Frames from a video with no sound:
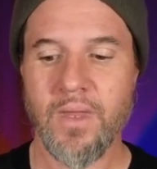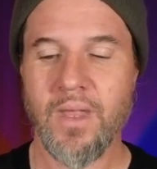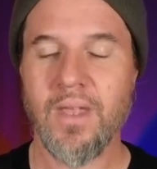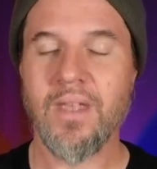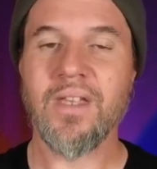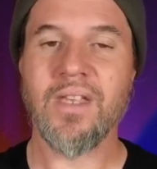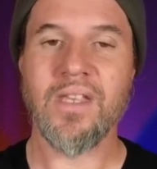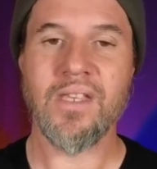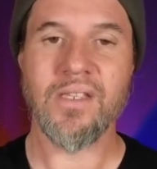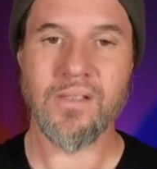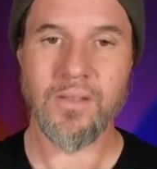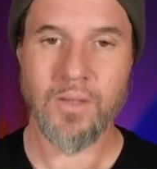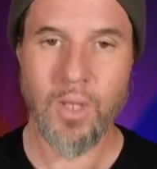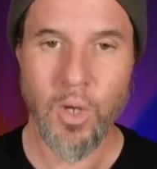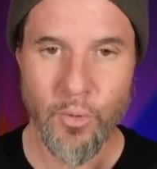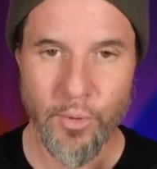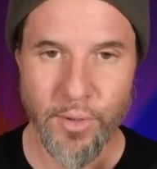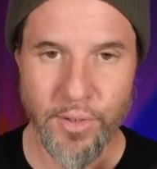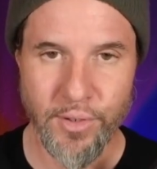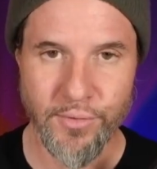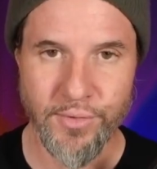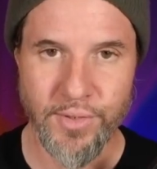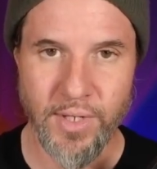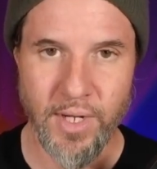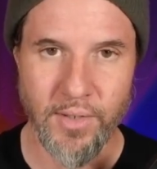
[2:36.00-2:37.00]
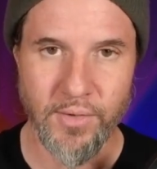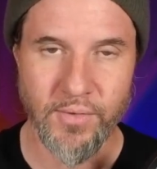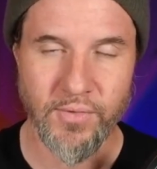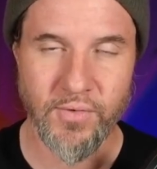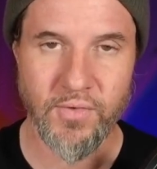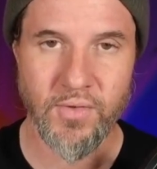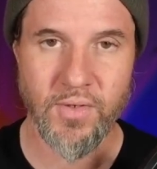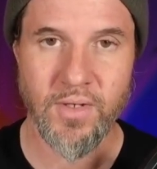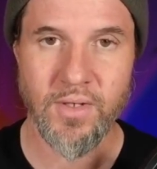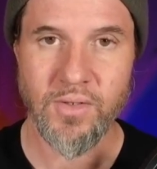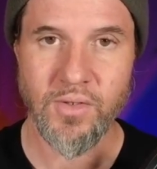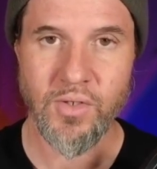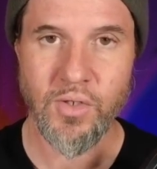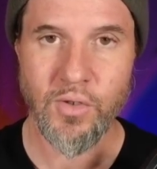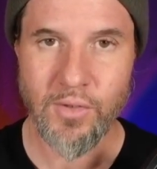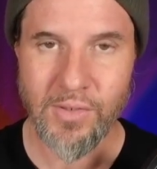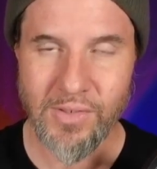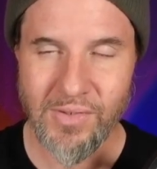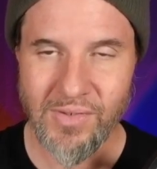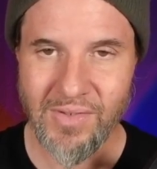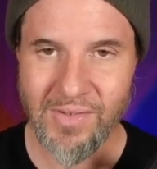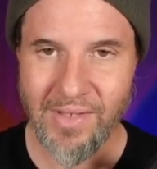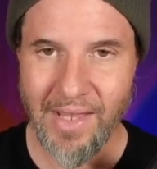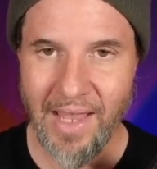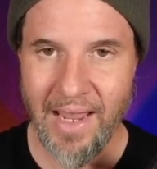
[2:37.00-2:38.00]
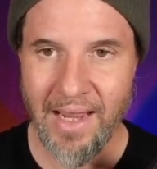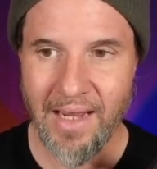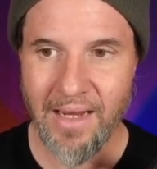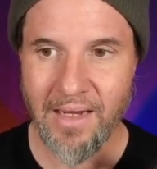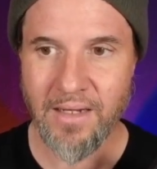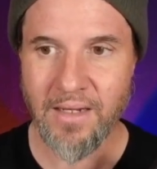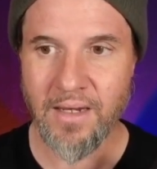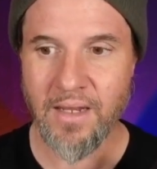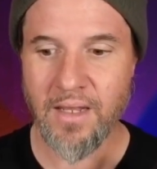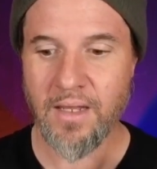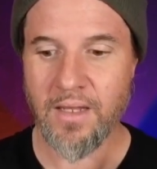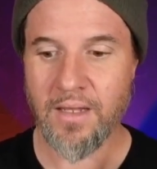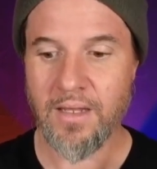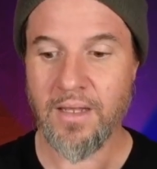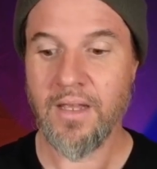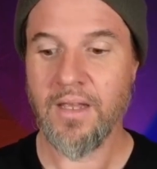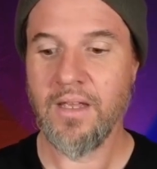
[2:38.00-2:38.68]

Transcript: is lower your dose to a sane,